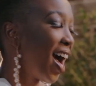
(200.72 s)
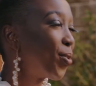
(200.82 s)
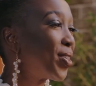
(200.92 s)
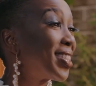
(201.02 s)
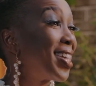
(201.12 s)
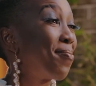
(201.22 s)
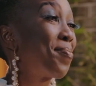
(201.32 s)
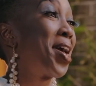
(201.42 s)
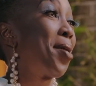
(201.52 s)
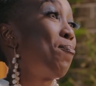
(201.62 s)
I was
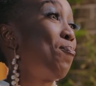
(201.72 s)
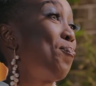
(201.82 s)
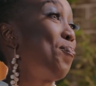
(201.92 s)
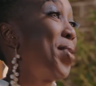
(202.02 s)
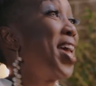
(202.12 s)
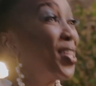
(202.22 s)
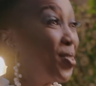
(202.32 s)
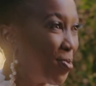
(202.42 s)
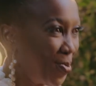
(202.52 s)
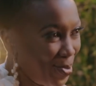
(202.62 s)
in my
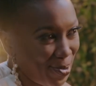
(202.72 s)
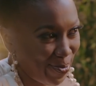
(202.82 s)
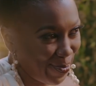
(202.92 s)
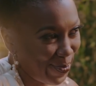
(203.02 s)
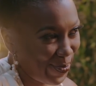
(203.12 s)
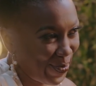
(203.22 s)
bedroom.